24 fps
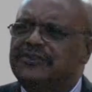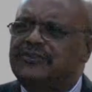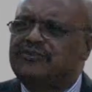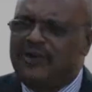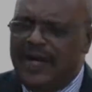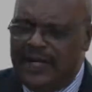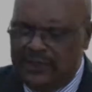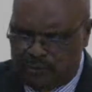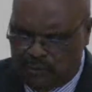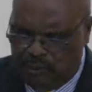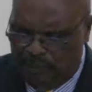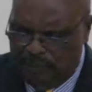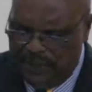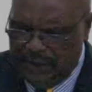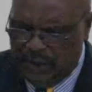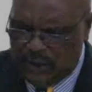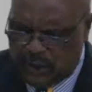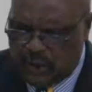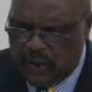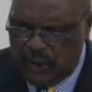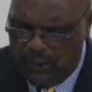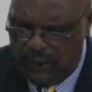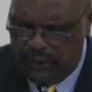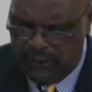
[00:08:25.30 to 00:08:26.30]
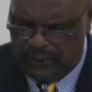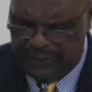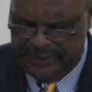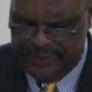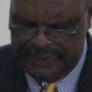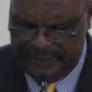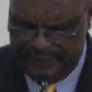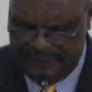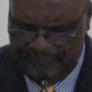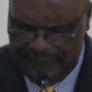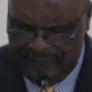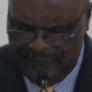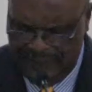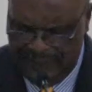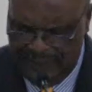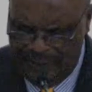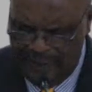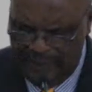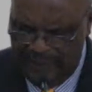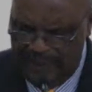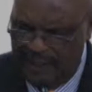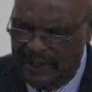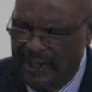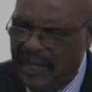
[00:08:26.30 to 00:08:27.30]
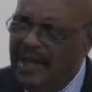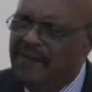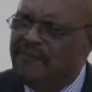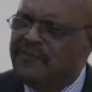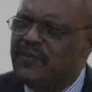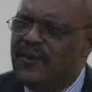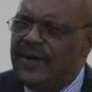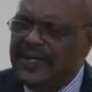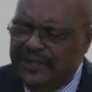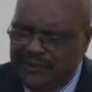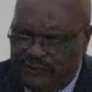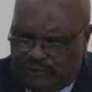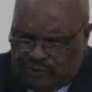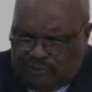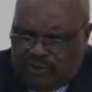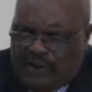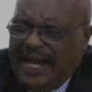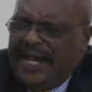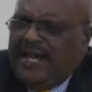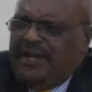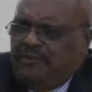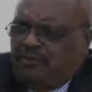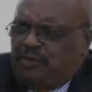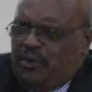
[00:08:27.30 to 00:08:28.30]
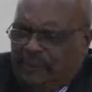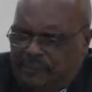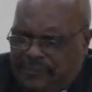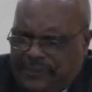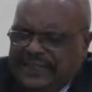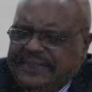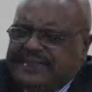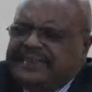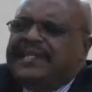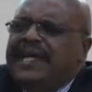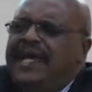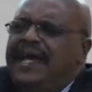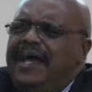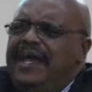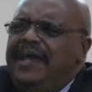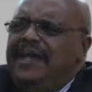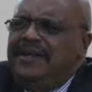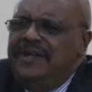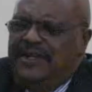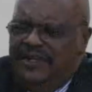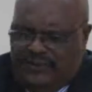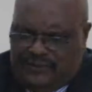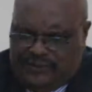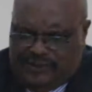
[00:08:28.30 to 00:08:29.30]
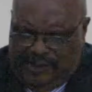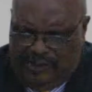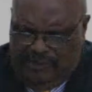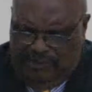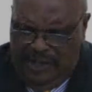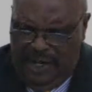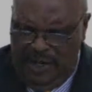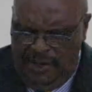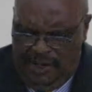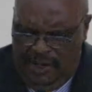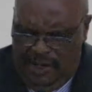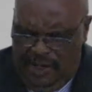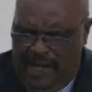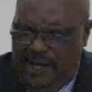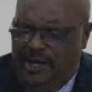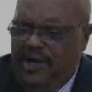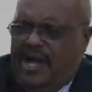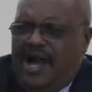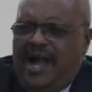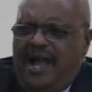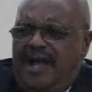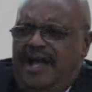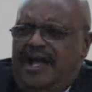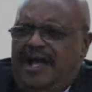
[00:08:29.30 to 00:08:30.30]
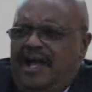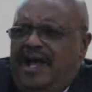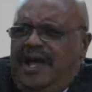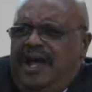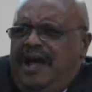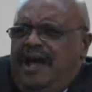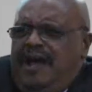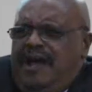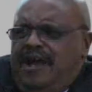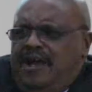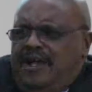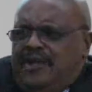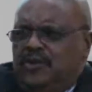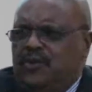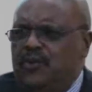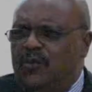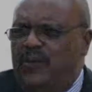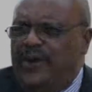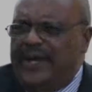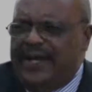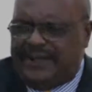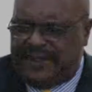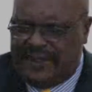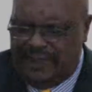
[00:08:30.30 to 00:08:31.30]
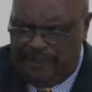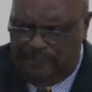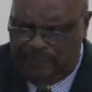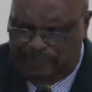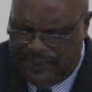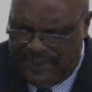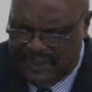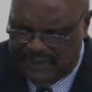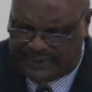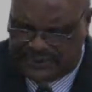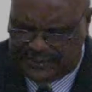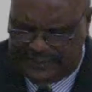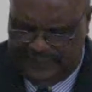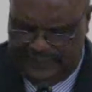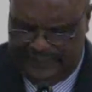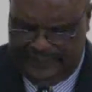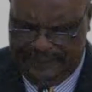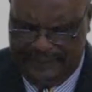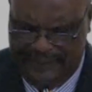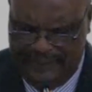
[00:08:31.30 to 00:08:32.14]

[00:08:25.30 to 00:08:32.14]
is trying to be good. Everyone is trying to pretend it's a hard-working person.